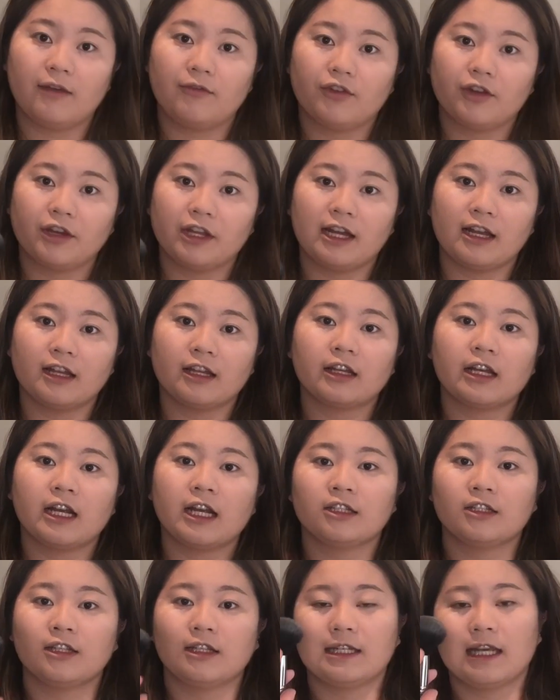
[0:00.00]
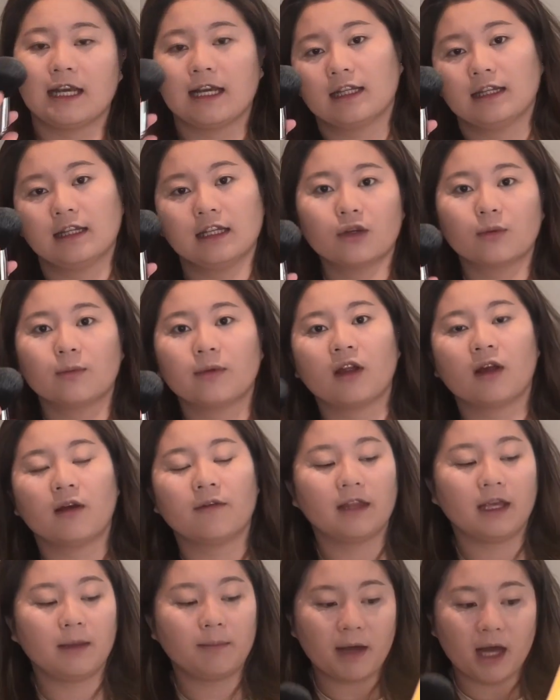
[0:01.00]
And for the under eyes, you take a little bit
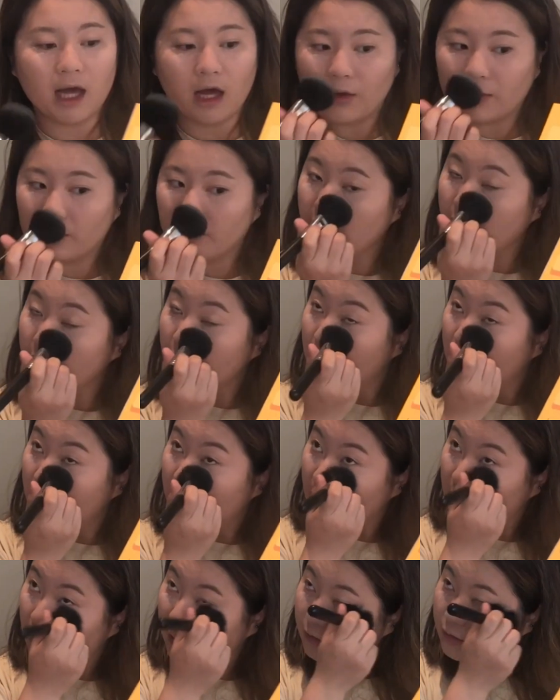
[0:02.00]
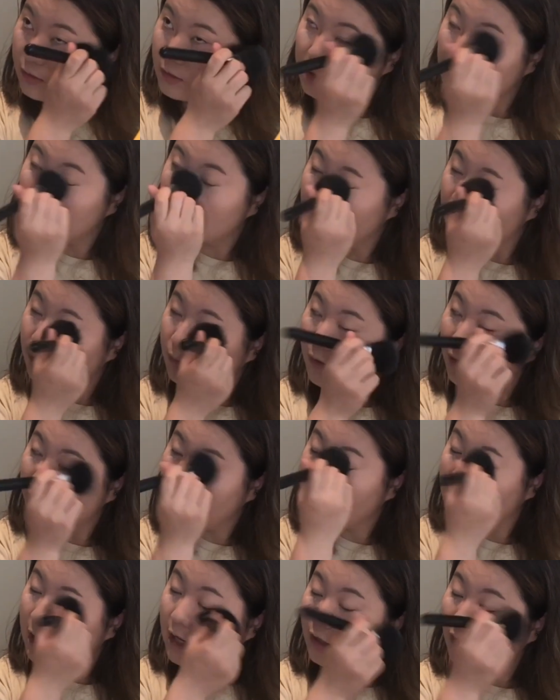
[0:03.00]
of the powder and you just
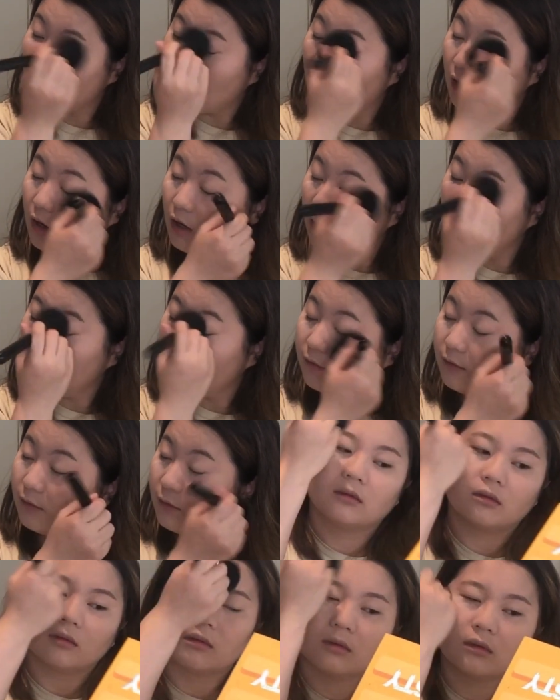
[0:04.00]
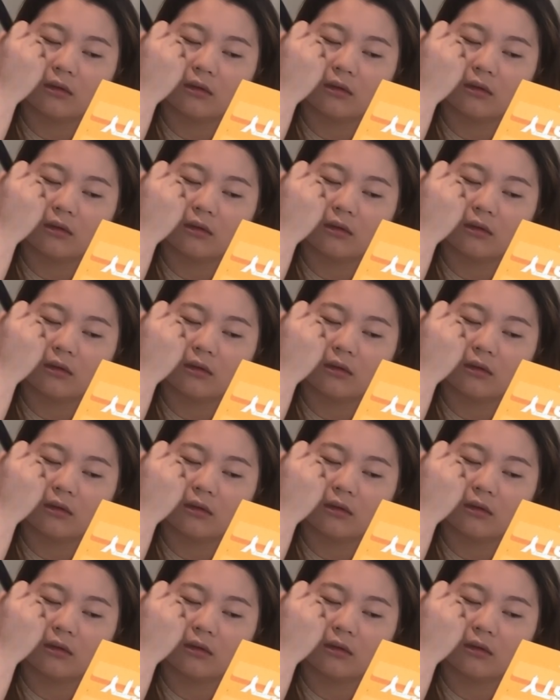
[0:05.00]
swirl that off.